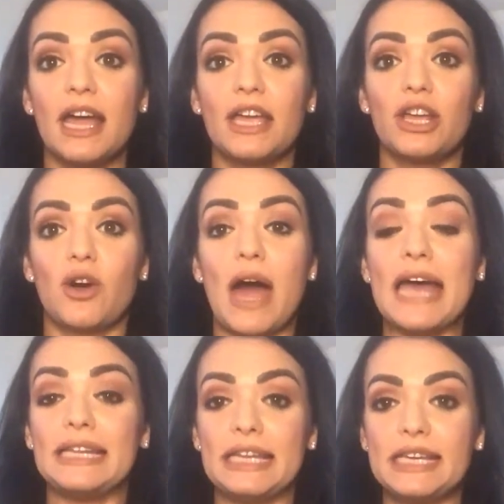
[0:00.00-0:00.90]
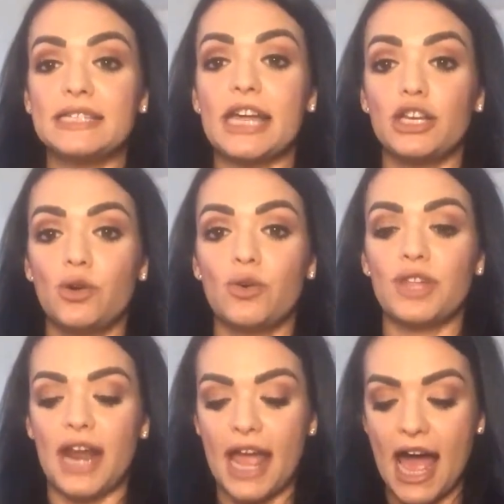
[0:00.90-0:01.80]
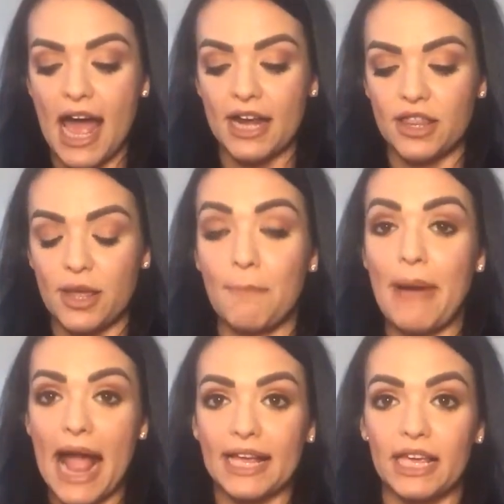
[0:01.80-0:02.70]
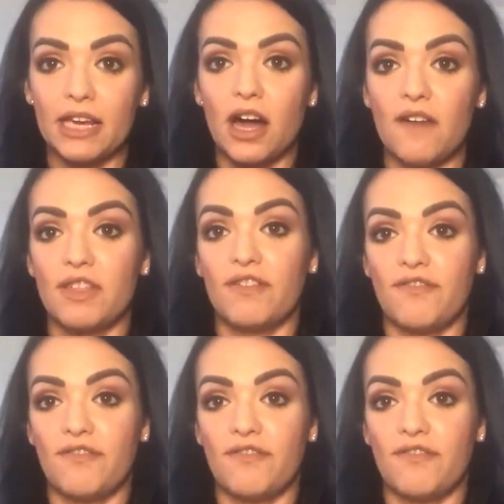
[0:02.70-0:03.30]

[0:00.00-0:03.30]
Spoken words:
You know, at least I knew that I had the backing of the